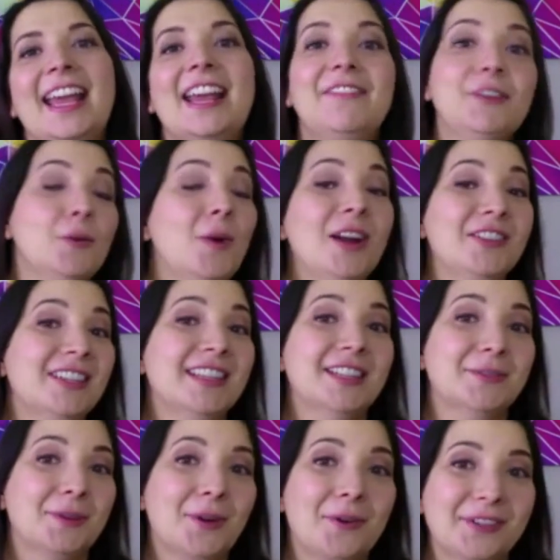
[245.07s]
If you're watching
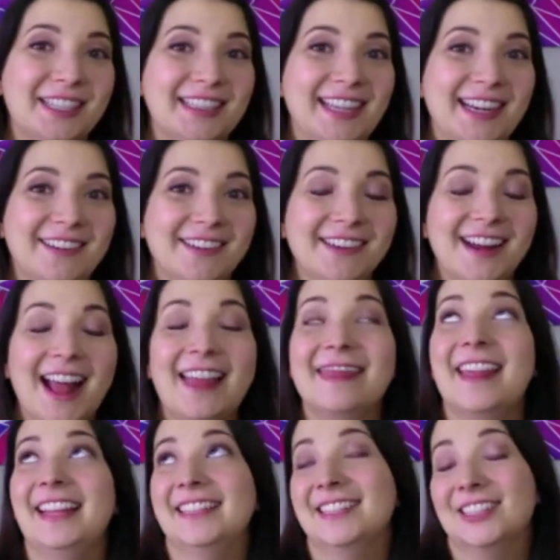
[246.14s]
this recording later,
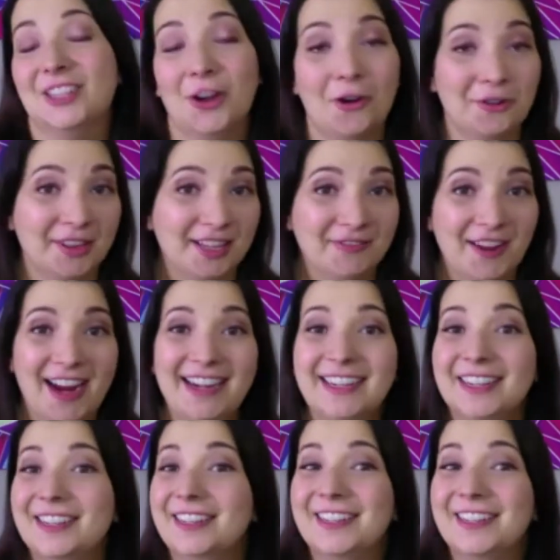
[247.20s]
that's totally fine.